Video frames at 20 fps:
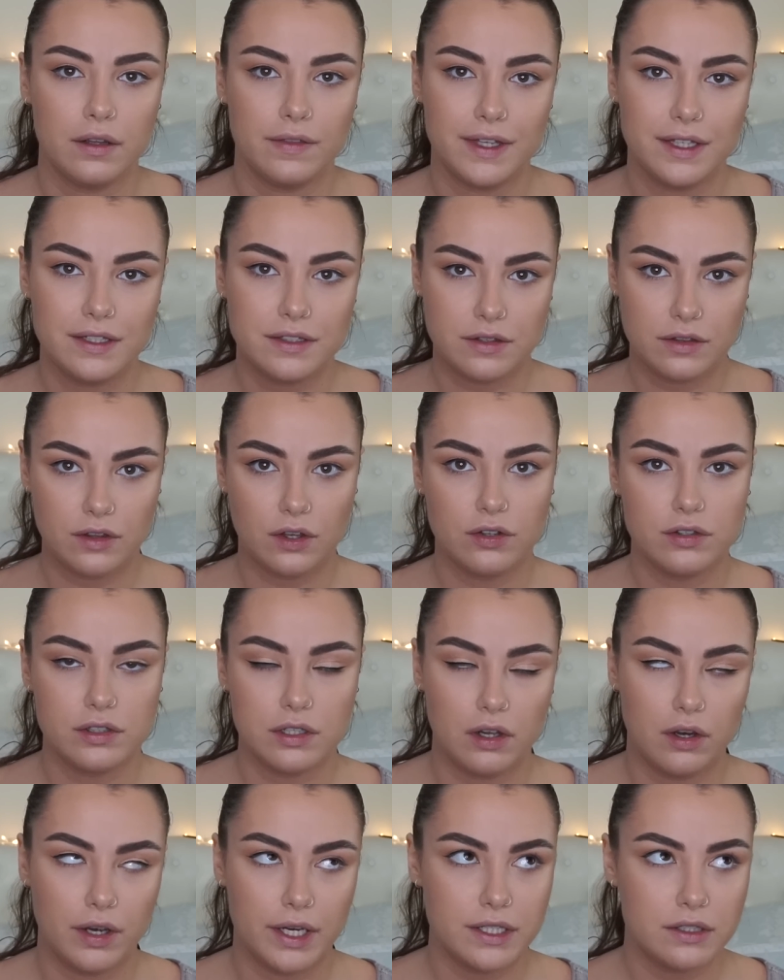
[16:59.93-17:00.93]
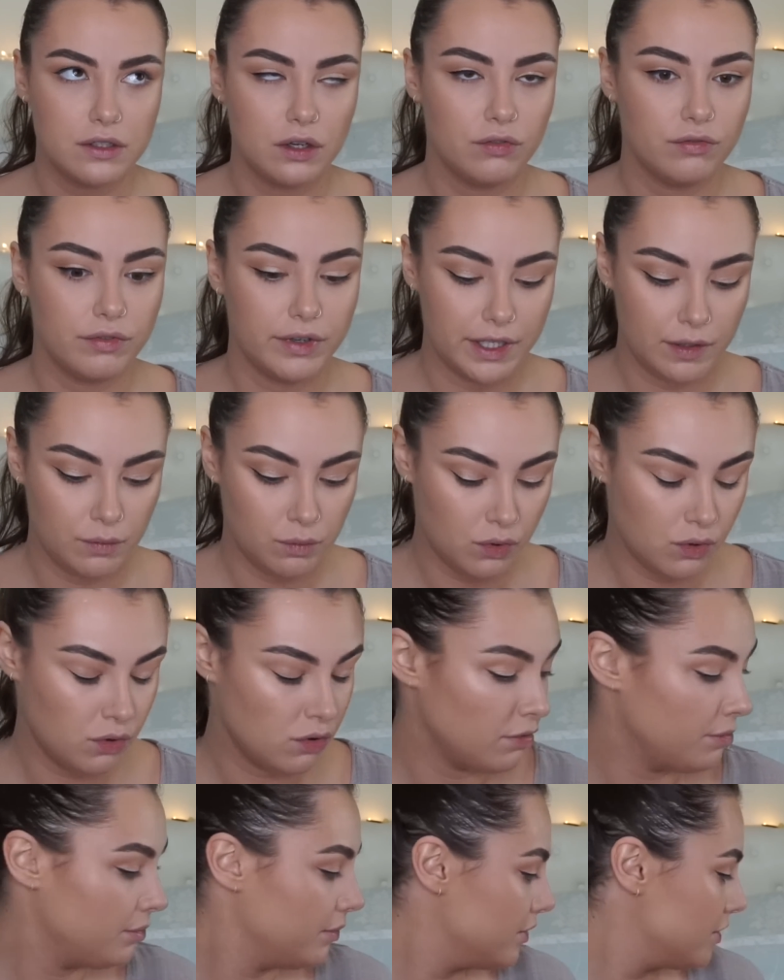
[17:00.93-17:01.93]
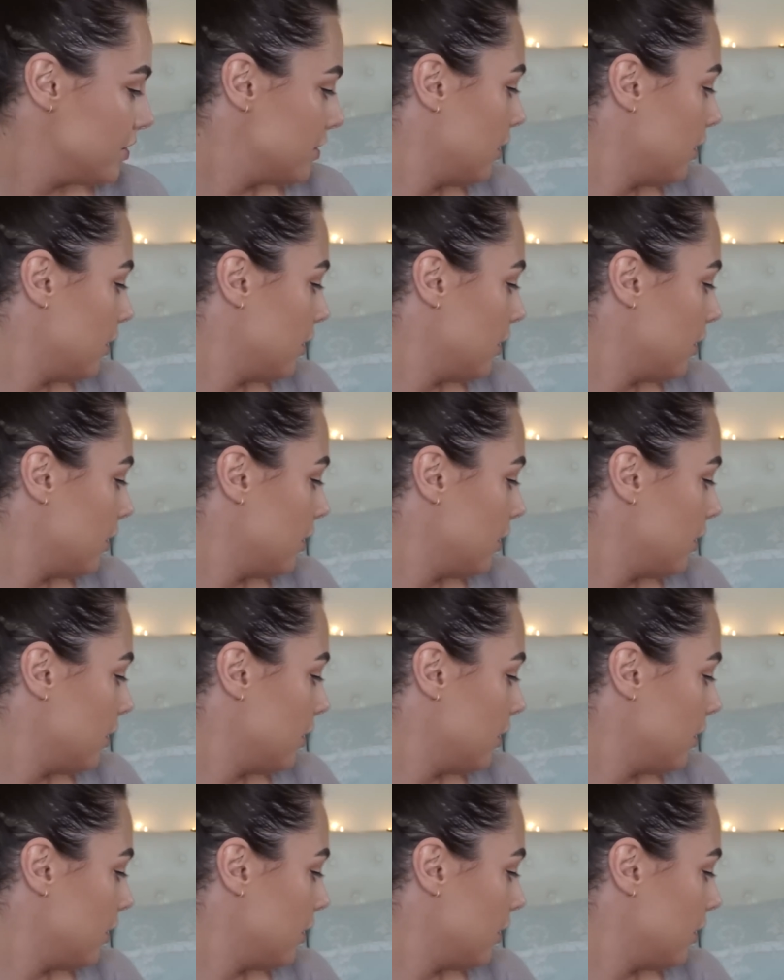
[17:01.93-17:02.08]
Those lights are really warm,